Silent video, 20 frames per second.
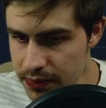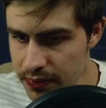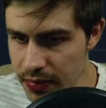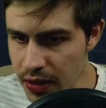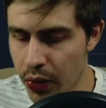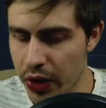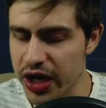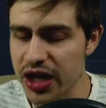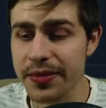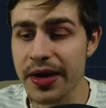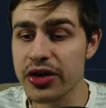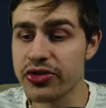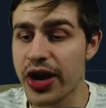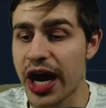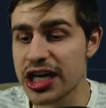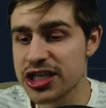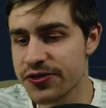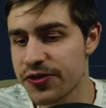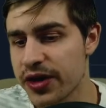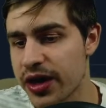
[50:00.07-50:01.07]
What do you think about
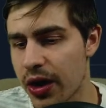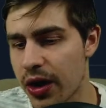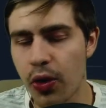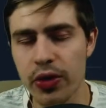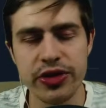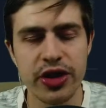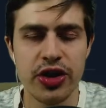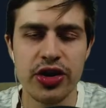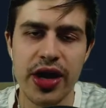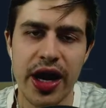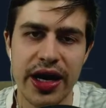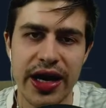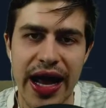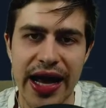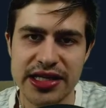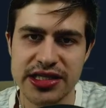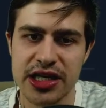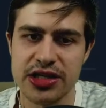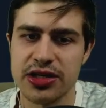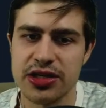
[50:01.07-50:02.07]
Rashford? All the United
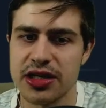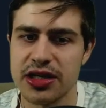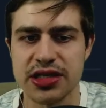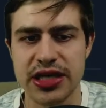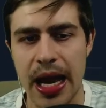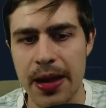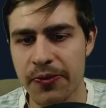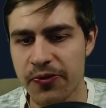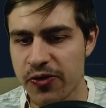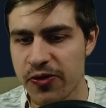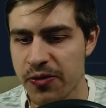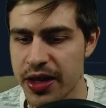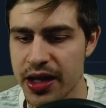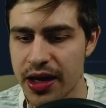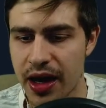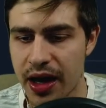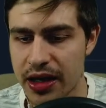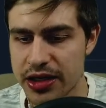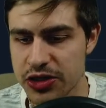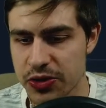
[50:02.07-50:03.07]
assets are the same for me.
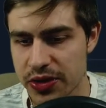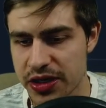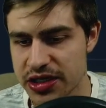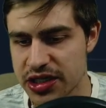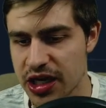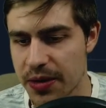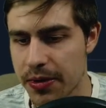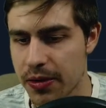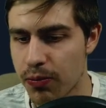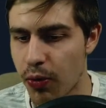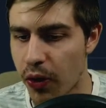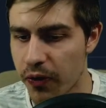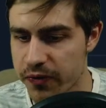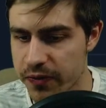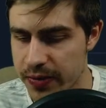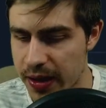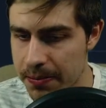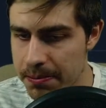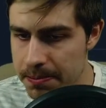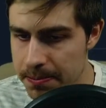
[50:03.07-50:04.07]
I just want to see a bit more from
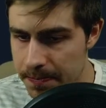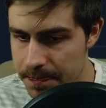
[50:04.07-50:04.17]
them.